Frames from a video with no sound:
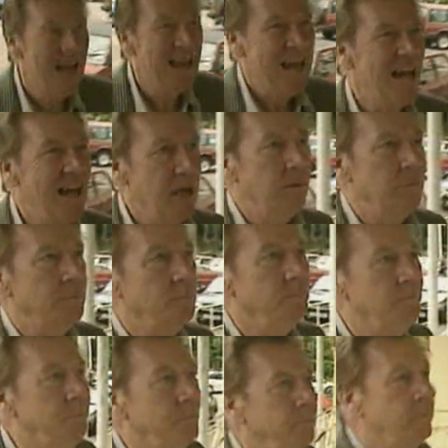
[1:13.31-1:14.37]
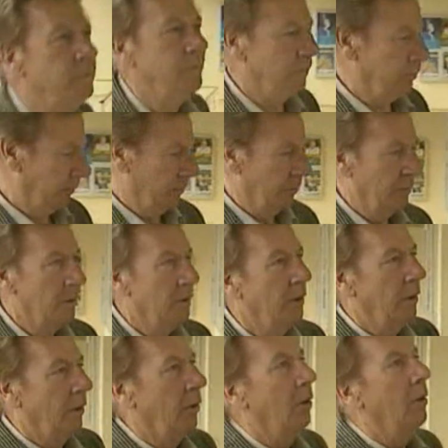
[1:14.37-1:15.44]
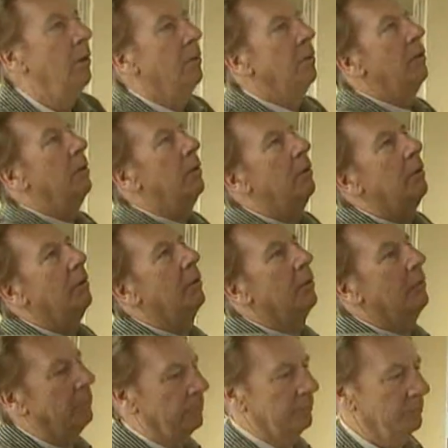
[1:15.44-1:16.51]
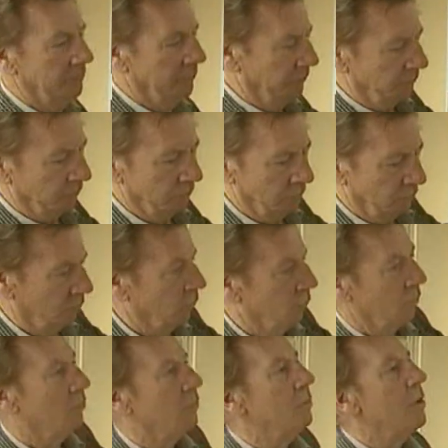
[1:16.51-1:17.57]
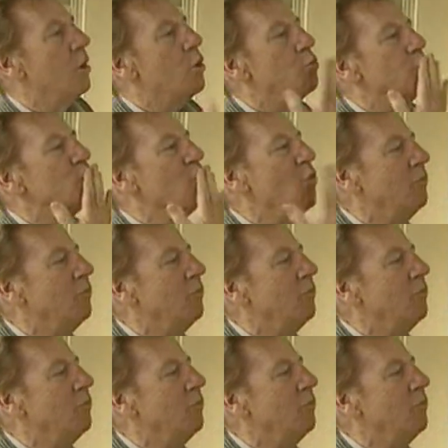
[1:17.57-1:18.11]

He was astute enough to buy the rights to the musical Oliver for three hundred and fifty pounds.